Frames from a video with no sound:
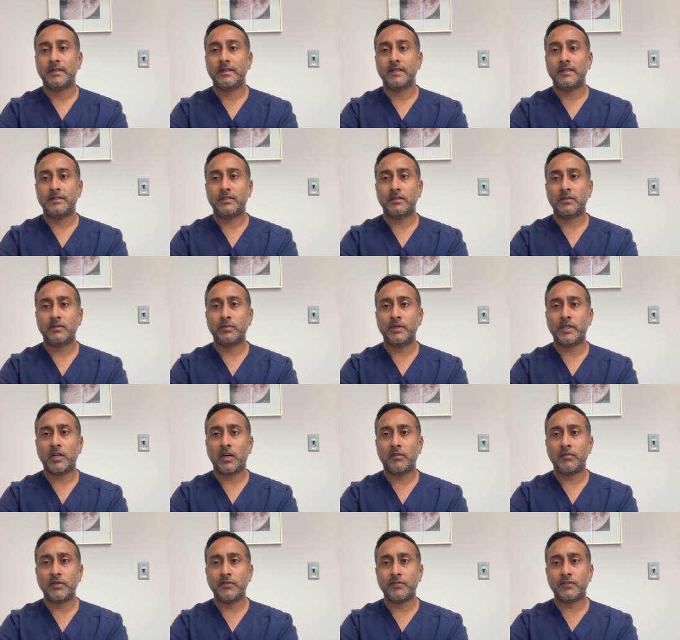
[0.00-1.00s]
So recovery
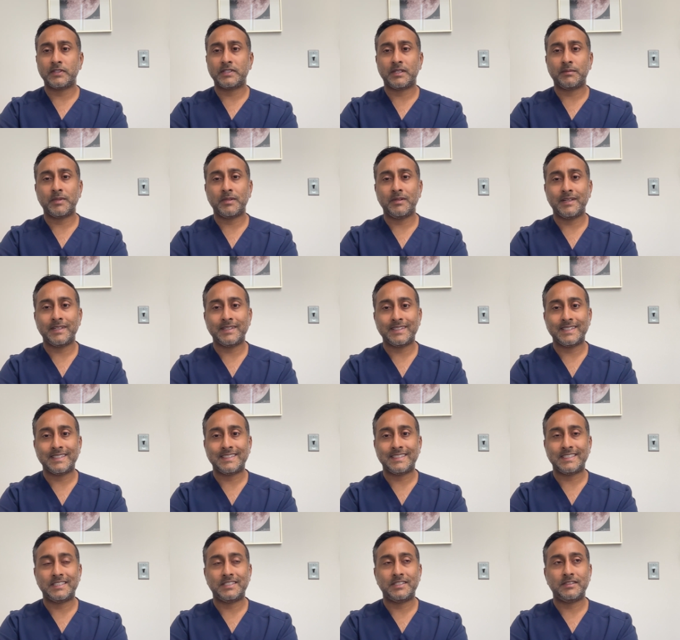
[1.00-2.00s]
for something like this is
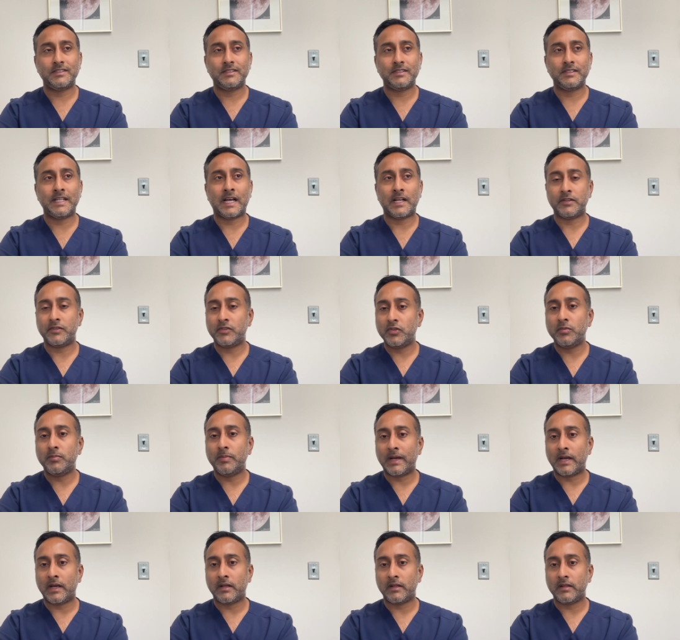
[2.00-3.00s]
not too
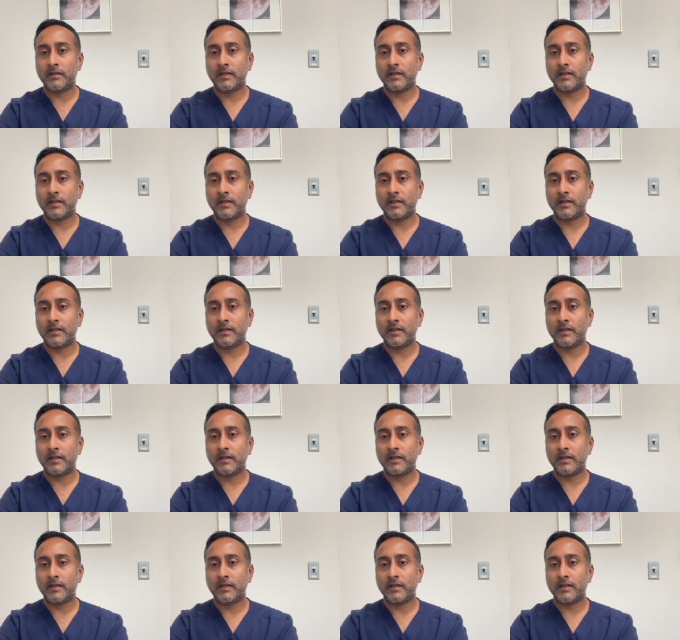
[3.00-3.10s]
bad.